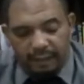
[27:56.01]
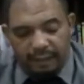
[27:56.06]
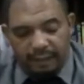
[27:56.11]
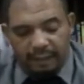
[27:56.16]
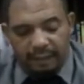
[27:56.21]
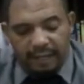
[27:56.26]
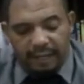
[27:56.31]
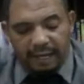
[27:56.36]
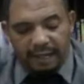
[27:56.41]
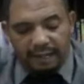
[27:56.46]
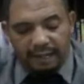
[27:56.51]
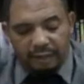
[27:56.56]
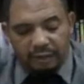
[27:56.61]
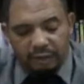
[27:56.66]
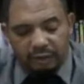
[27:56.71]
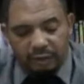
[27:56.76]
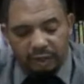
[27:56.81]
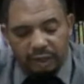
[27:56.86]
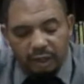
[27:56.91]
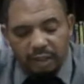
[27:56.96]
Then
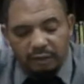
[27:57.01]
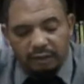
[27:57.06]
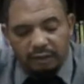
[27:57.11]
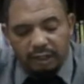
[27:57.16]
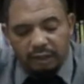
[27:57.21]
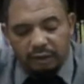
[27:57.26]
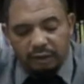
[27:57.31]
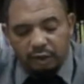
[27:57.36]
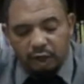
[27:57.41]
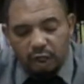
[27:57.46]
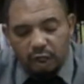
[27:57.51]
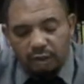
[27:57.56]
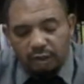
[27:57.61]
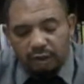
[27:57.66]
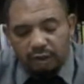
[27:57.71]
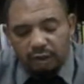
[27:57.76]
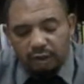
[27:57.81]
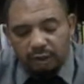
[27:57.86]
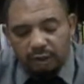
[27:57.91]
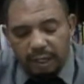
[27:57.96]
it turned and
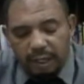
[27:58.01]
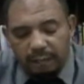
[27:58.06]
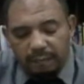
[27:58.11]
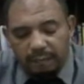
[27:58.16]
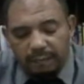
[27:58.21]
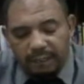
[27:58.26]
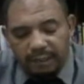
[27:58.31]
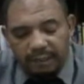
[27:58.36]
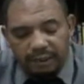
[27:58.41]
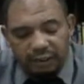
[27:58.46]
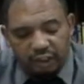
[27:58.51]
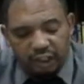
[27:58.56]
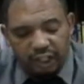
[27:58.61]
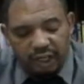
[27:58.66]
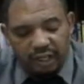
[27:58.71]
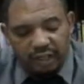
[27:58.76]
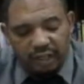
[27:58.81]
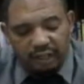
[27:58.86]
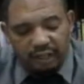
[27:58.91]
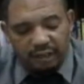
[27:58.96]
trotted up the
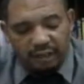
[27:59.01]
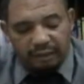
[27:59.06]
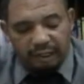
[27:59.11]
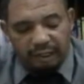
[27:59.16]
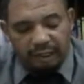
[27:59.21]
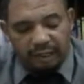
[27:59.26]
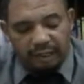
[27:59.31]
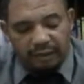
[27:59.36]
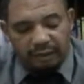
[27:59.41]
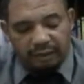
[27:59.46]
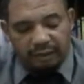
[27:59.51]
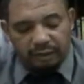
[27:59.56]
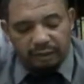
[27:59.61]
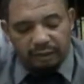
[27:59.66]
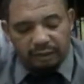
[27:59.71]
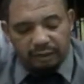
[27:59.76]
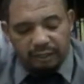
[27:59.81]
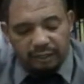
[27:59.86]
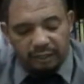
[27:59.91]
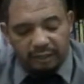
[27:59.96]
trail in
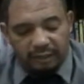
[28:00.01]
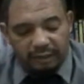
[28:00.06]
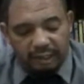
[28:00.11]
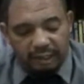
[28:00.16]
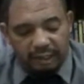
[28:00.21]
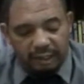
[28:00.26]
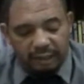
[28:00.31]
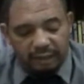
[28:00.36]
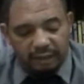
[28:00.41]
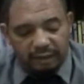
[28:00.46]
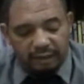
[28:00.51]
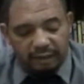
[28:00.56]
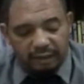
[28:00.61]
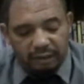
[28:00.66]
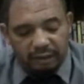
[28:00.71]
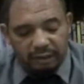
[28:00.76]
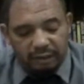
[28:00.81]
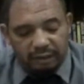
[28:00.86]
the direction